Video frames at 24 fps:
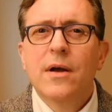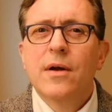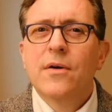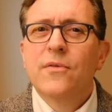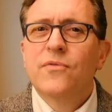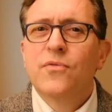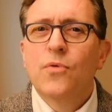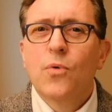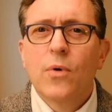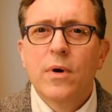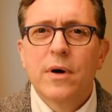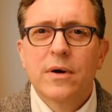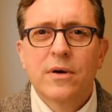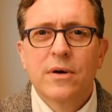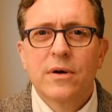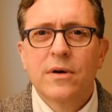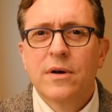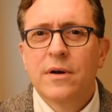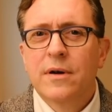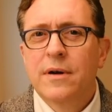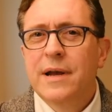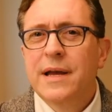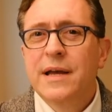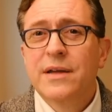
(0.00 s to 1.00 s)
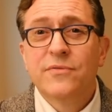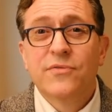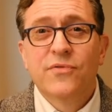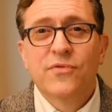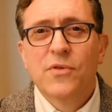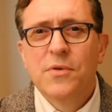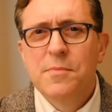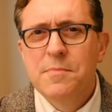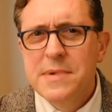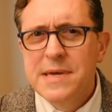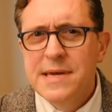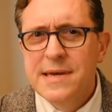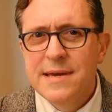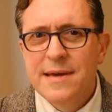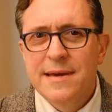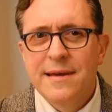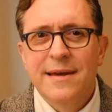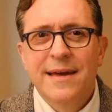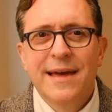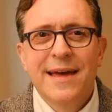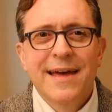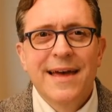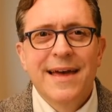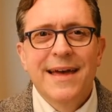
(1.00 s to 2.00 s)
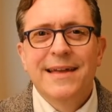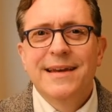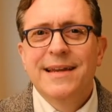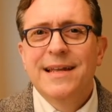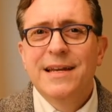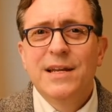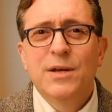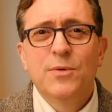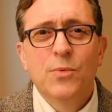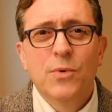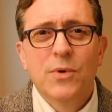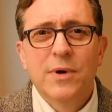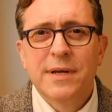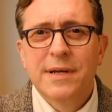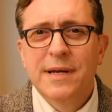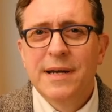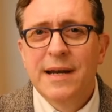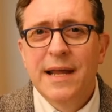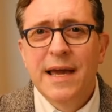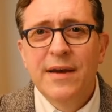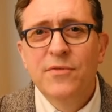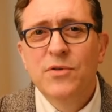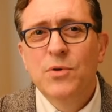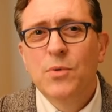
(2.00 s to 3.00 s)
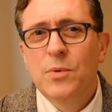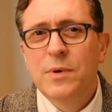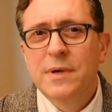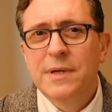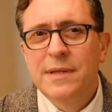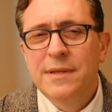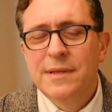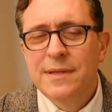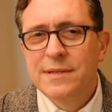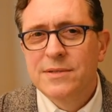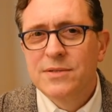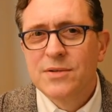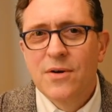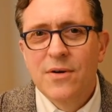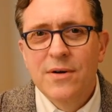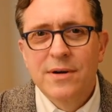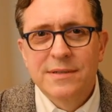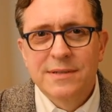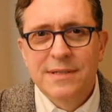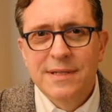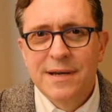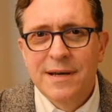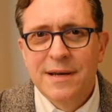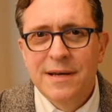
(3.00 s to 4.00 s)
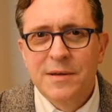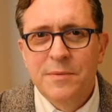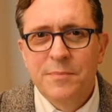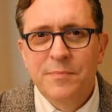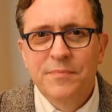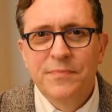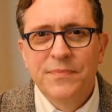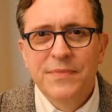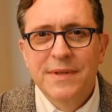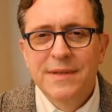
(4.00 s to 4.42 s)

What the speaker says: for her and for me and anyone and everyone in this hard time.